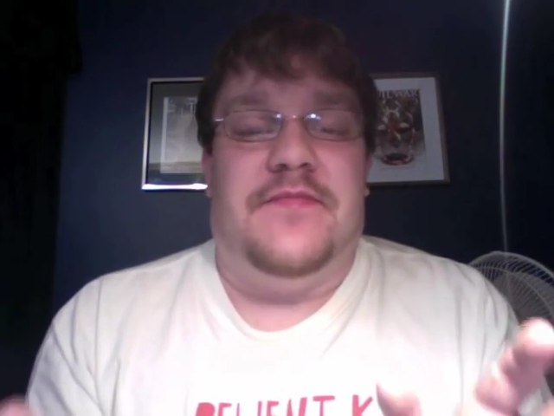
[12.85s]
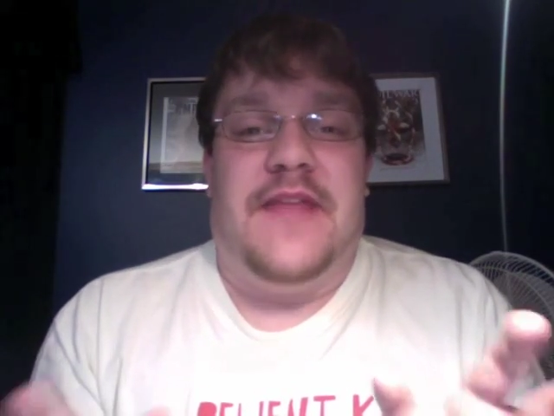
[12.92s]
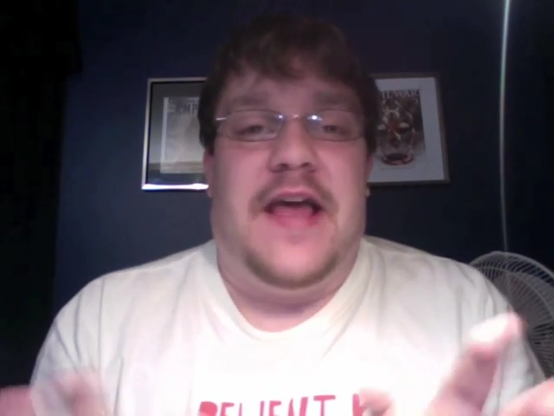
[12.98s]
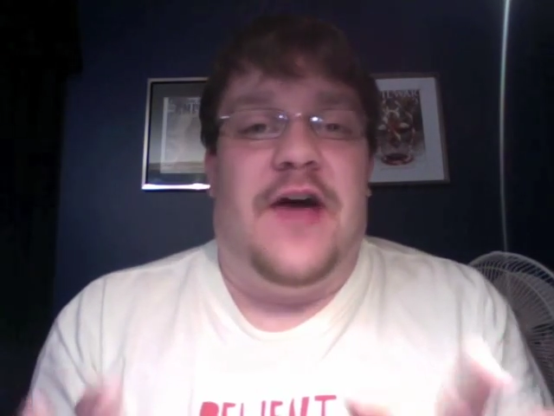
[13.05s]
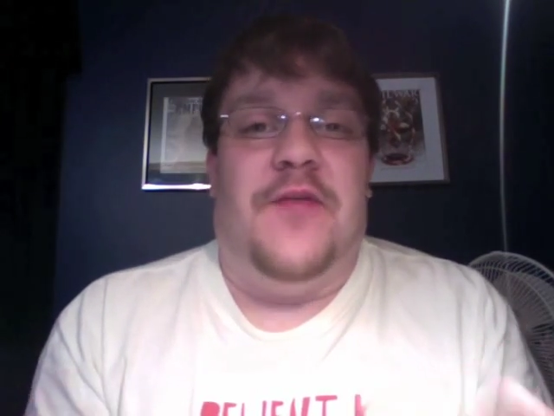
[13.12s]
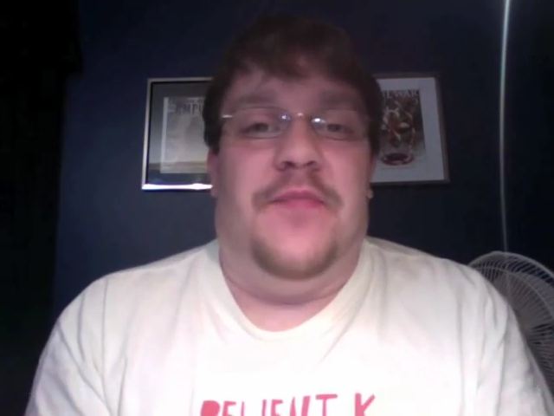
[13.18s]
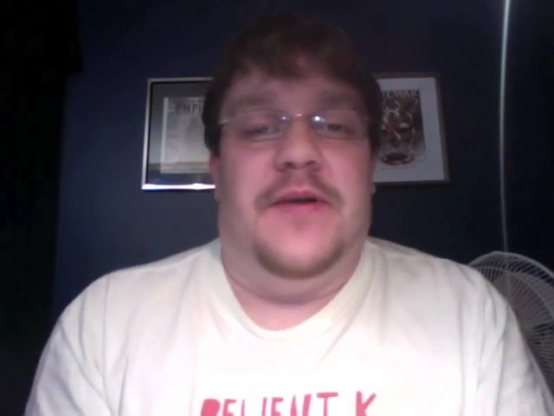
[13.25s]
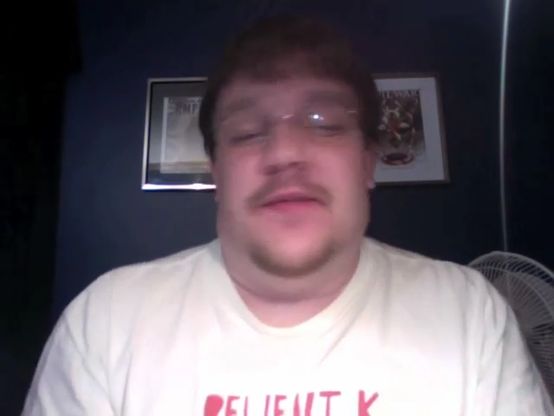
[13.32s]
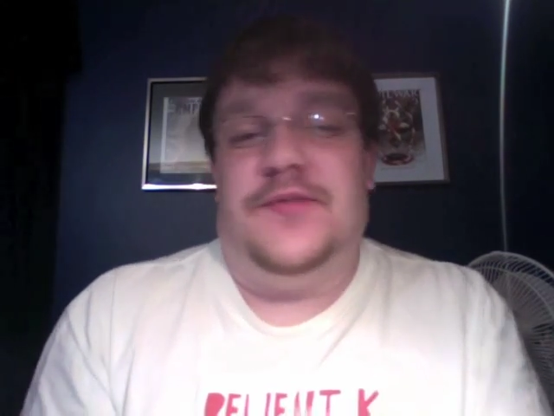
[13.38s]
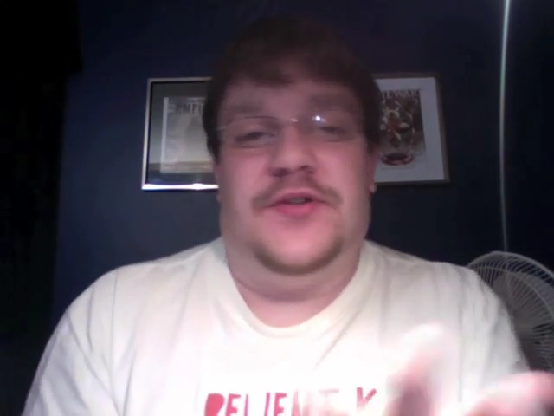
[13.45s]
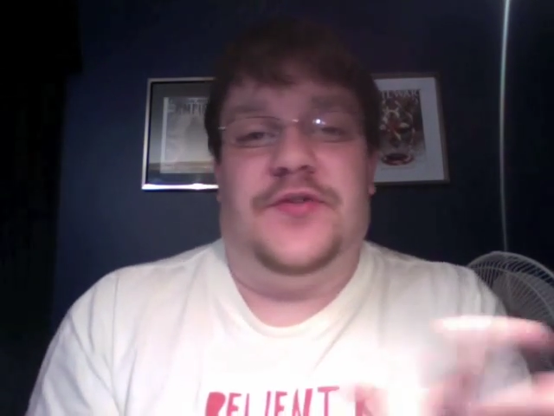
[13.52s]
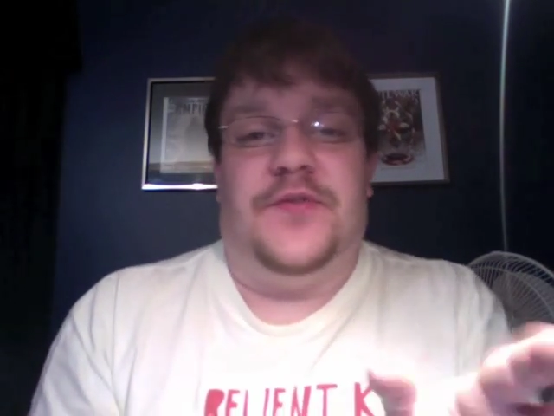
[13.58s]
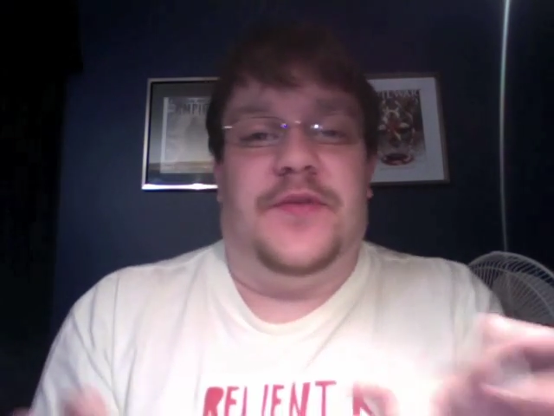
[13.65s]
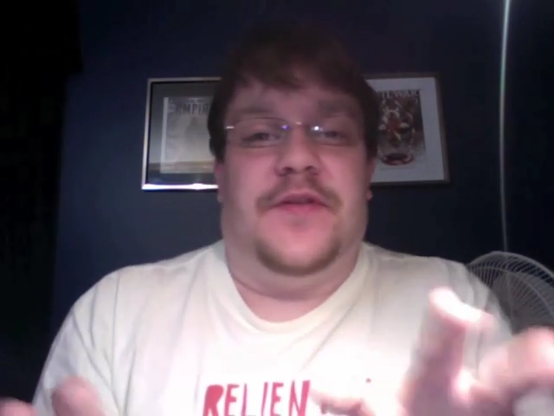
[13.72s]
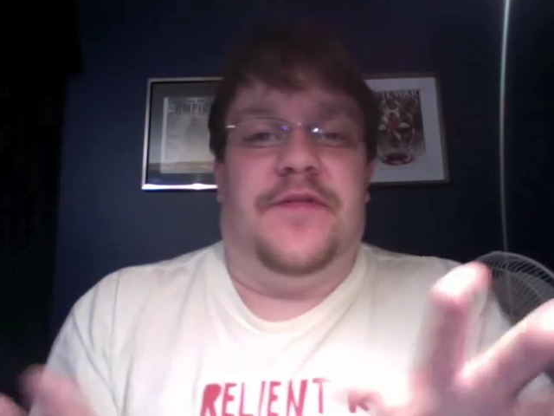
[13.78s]
help it. I'm
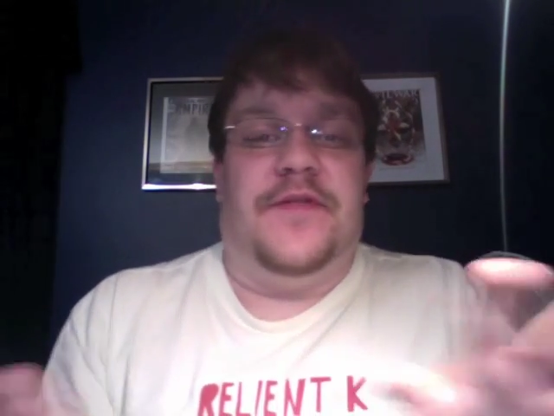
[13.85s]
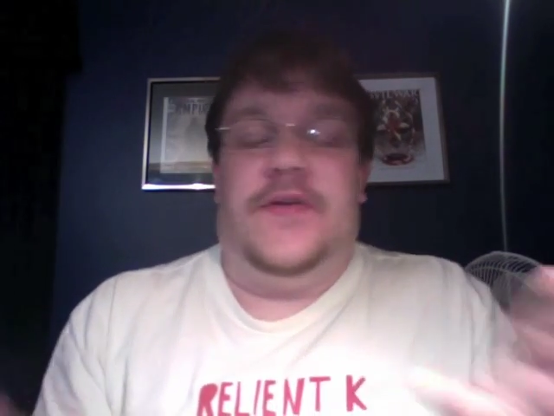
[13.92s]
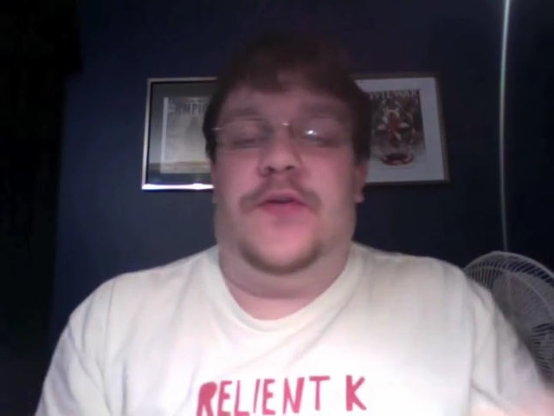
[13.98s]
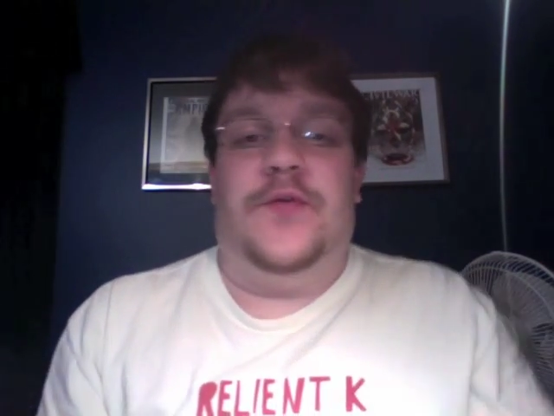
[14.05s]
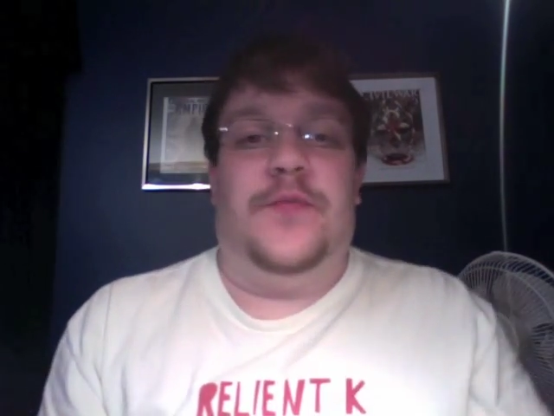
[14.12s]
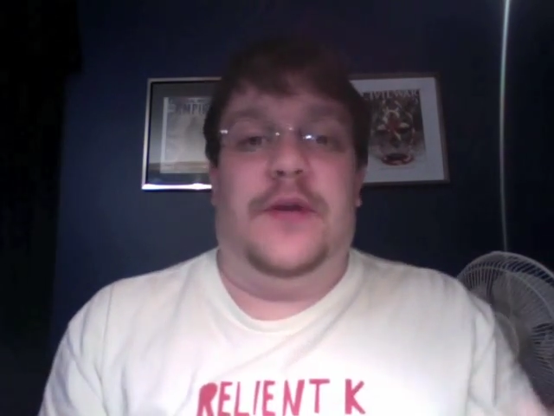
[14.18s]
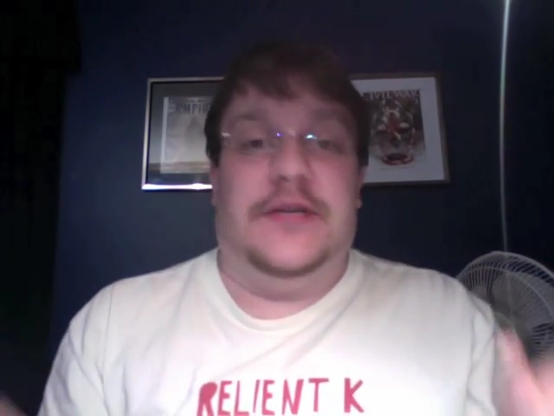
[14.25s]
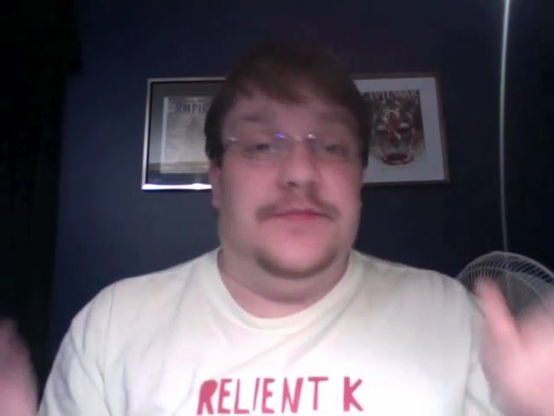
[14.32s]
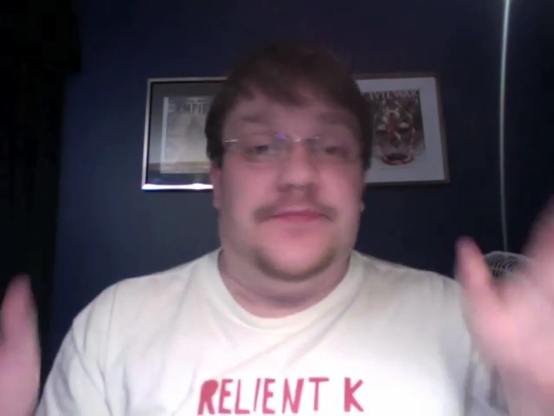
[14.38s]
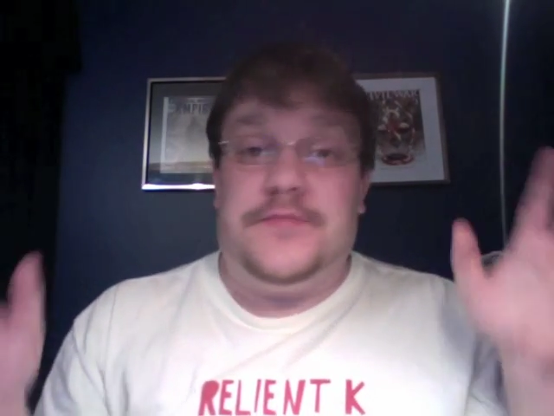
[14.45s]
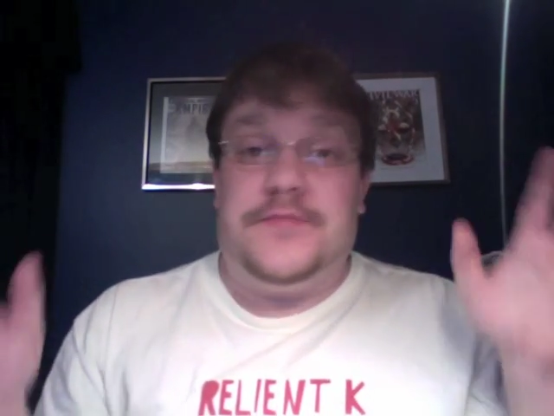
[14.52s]
sure there'll be a few, but